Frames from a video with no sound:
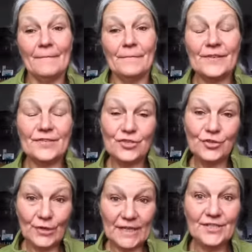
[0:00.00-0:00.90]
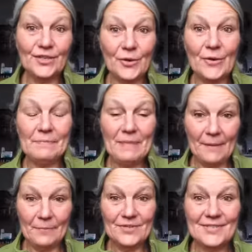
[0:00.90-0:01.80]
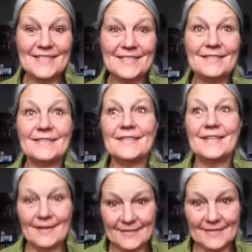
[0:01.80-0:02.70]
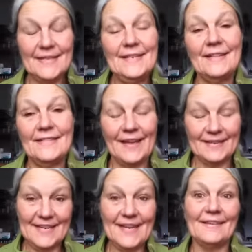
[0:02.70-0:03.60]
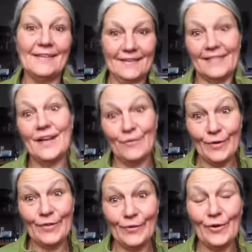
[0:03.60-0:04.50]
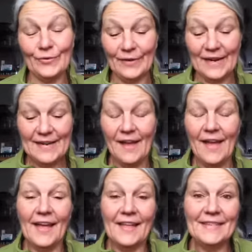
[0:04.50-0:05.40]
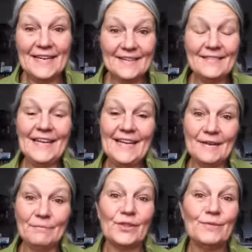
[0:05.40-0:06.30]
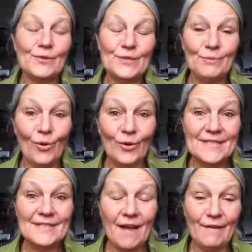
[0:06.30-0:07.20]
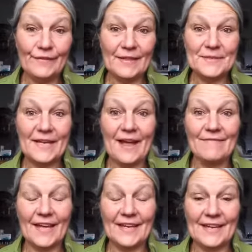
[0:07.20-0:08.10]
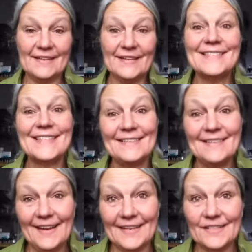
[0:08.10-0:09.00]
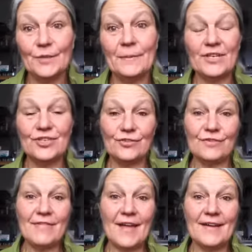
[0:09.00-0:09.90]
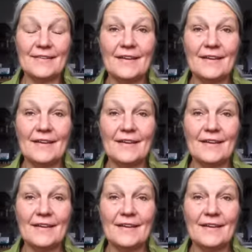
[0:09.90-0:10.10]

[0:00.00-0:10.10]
the trick to growing peppers is, yes, they need that heat. Think of where they're grown, right? They need the heat, but the most important time for them to have that heat is at night. So make sure that